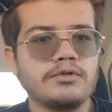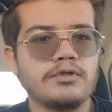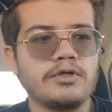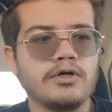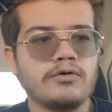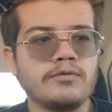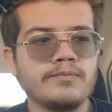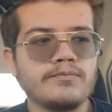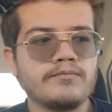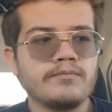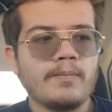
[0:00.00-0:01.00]
you know,
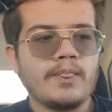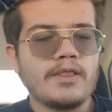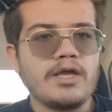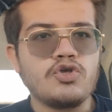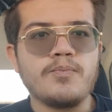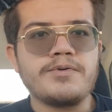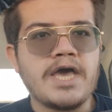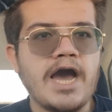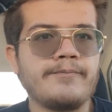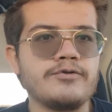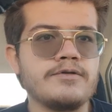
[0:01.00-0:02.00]
and you'll be
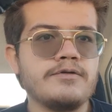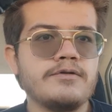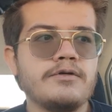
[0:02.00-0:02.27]
happy.